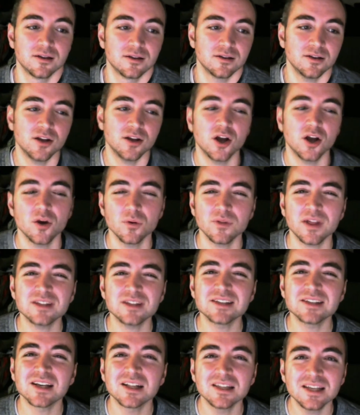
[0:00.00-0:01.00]
You know, that's
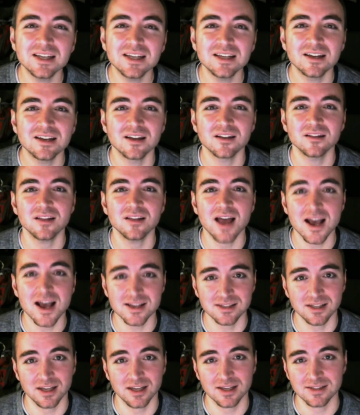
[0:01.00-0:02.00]
a clean,
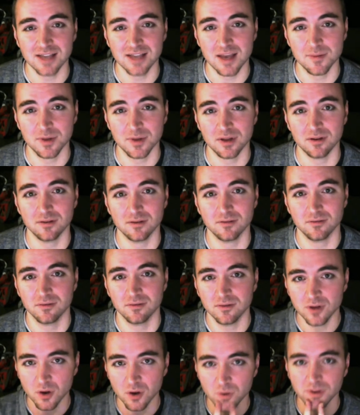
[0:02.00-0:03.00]
lasting excitement,
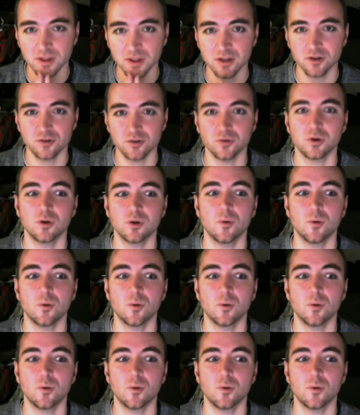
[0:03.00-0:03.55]
knowing that you're doing